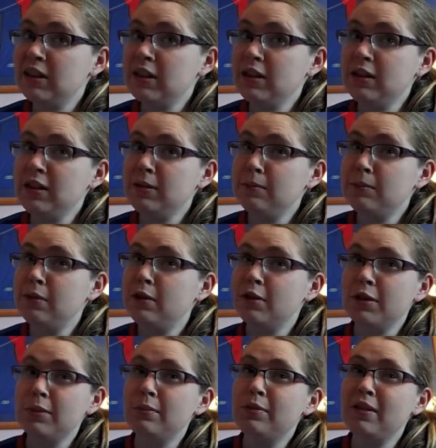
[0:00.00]
19,
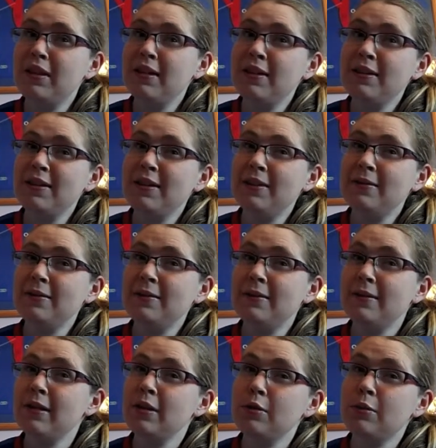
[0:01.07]
possibly 18,
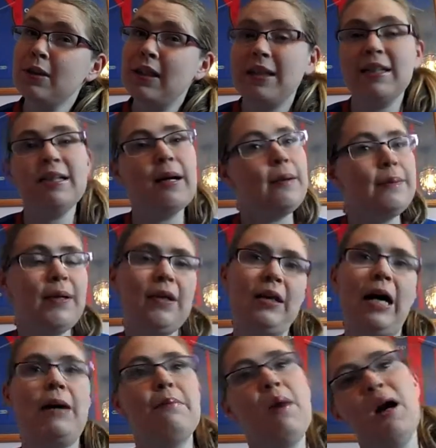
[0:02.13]
20,
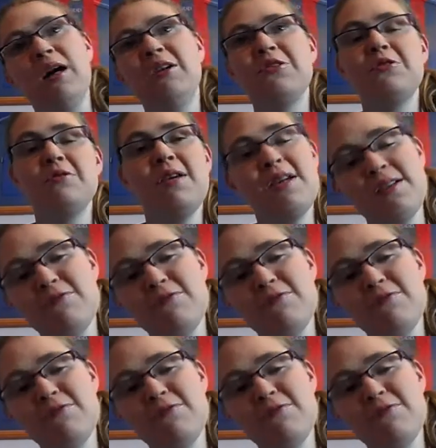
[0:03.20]
about that mark. So